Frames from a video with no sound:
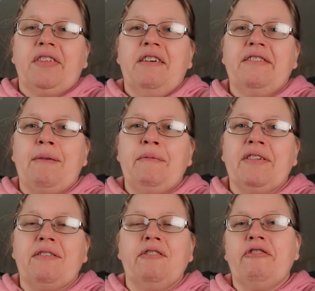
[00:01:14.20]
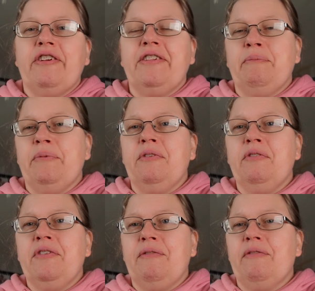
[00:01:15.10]
Sammy's gone dressed up in
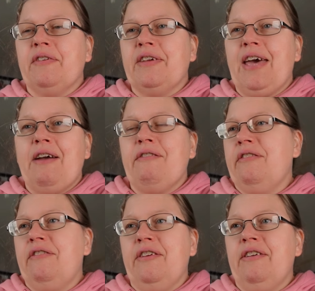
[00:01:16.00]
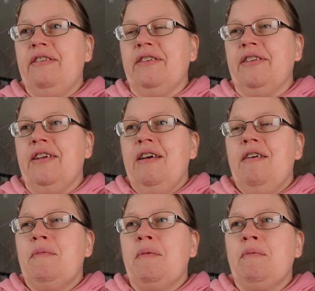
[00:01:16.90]
all different characters, and
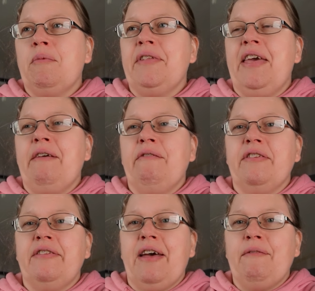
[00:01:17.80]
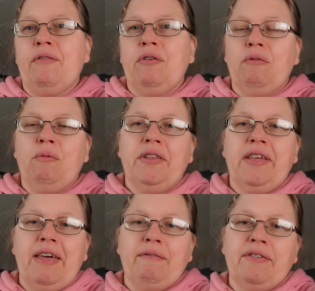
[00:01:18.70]
remember one year he was a devil, one
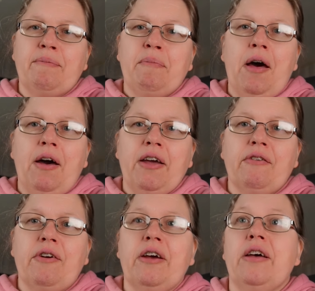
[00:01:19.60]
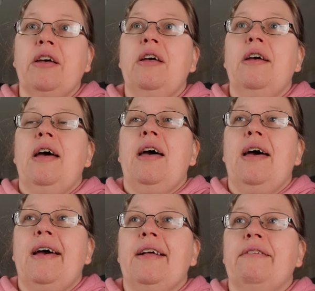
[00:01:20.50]
year he was a pirate,
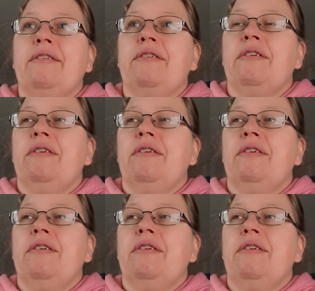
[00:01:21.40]
and